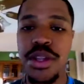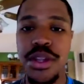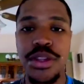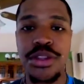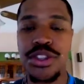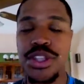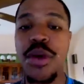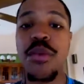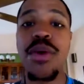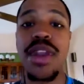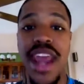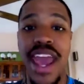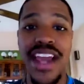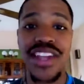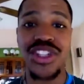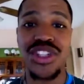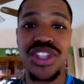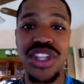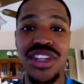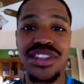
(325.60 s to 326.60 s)
Someone
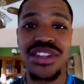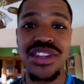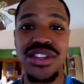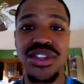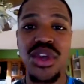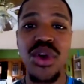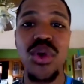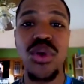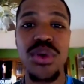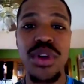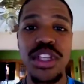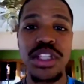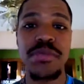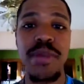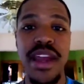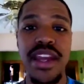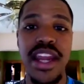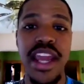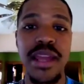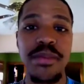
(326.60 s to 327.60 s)
asked Jesus, "Who is
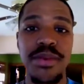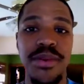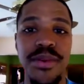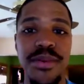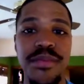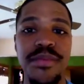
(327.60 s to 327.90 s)
my neighbor?"